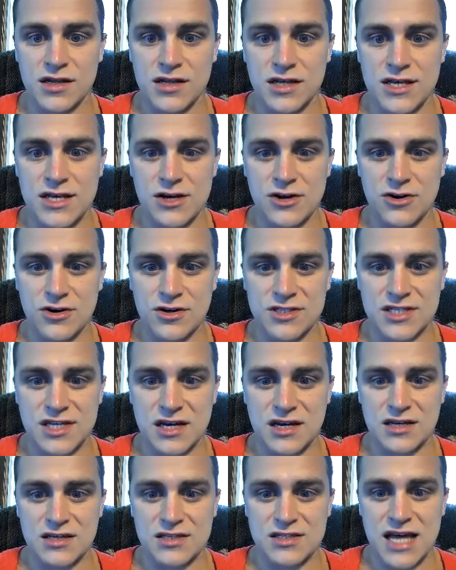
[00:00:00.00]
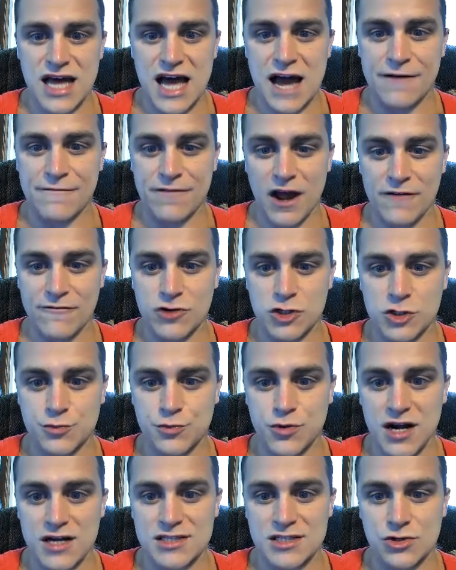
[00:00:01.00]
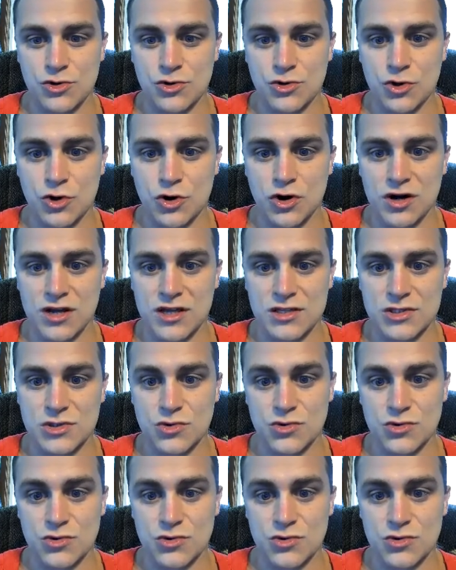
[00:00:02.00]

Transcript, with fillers: here it says the av average price in New York is